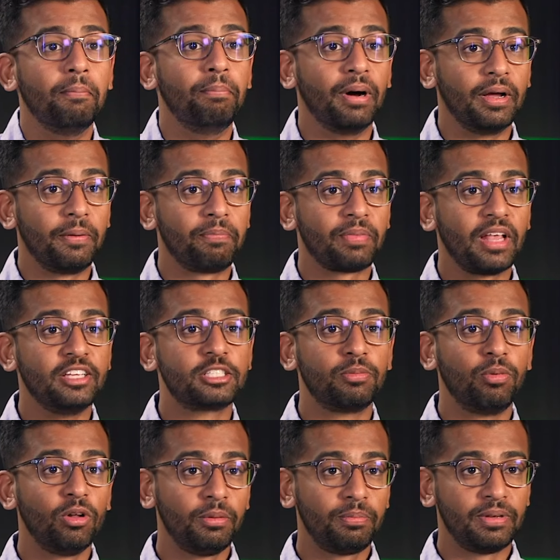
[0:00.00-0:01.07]
But in
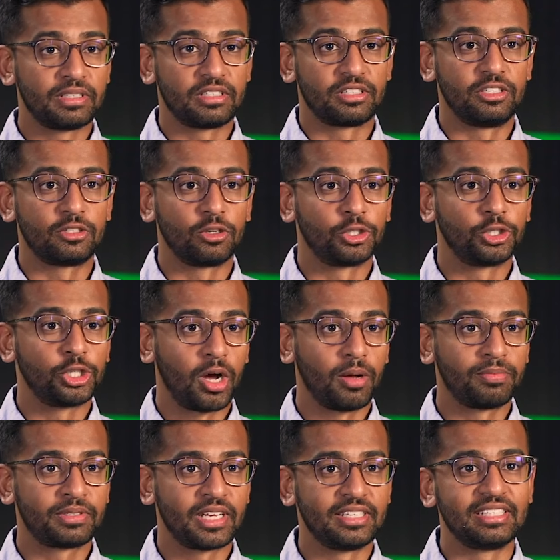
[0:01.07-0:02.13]
smaller businesses or
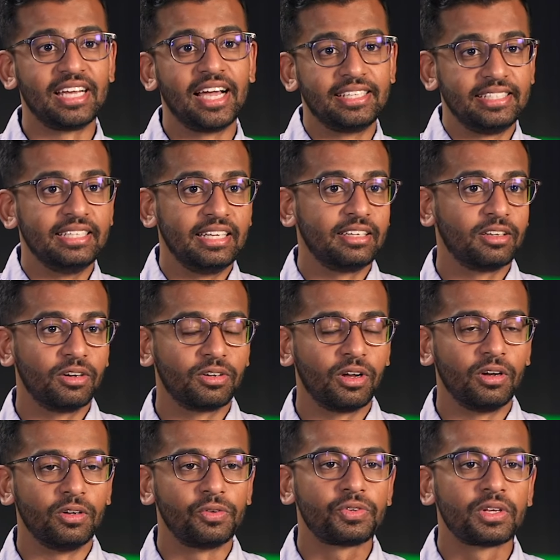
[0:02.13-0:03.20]
shops, as the IT lingo
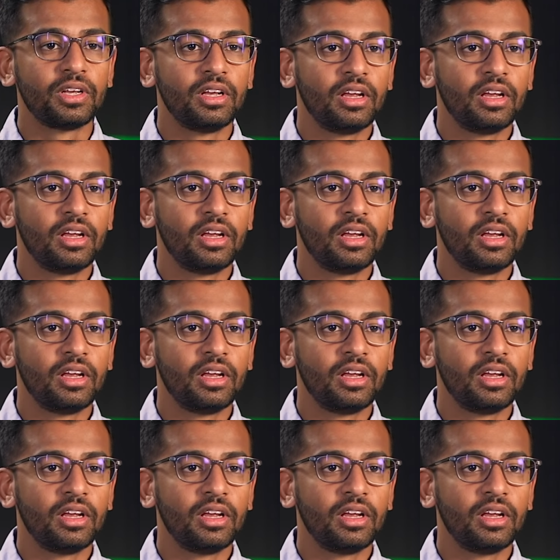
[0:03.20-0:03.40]
goes,